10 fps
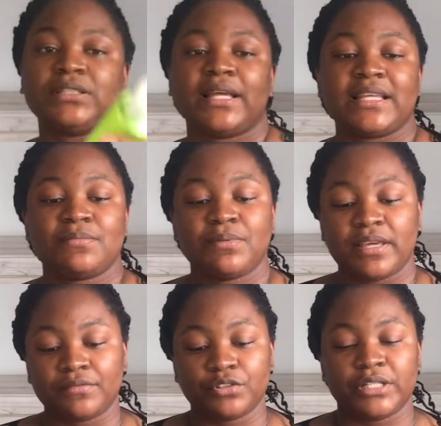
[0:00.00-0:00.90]
SPF
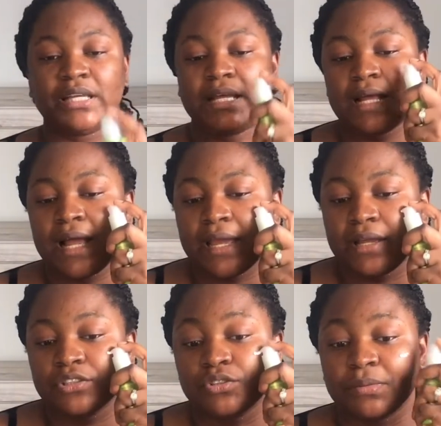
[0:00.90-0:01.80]
30 and higher
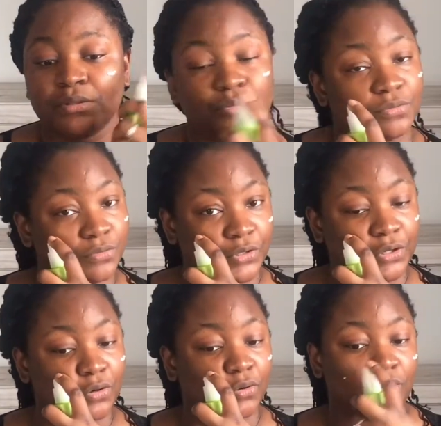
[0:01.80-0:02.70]
should be good for
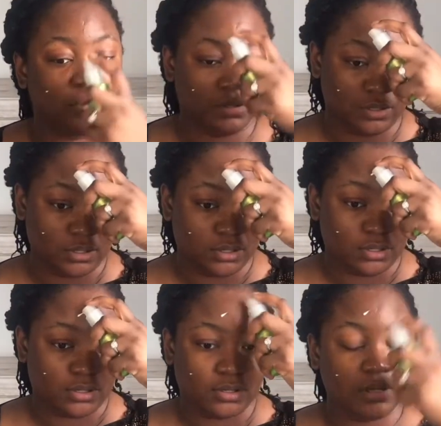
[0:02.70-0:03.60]
your
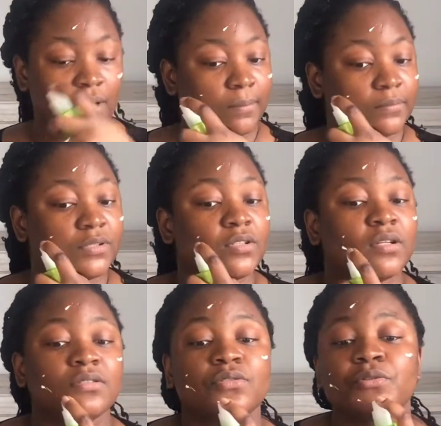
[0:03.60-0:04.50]

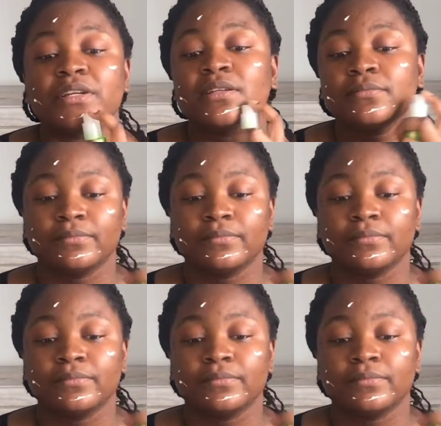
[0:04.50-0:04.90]
sunscreen.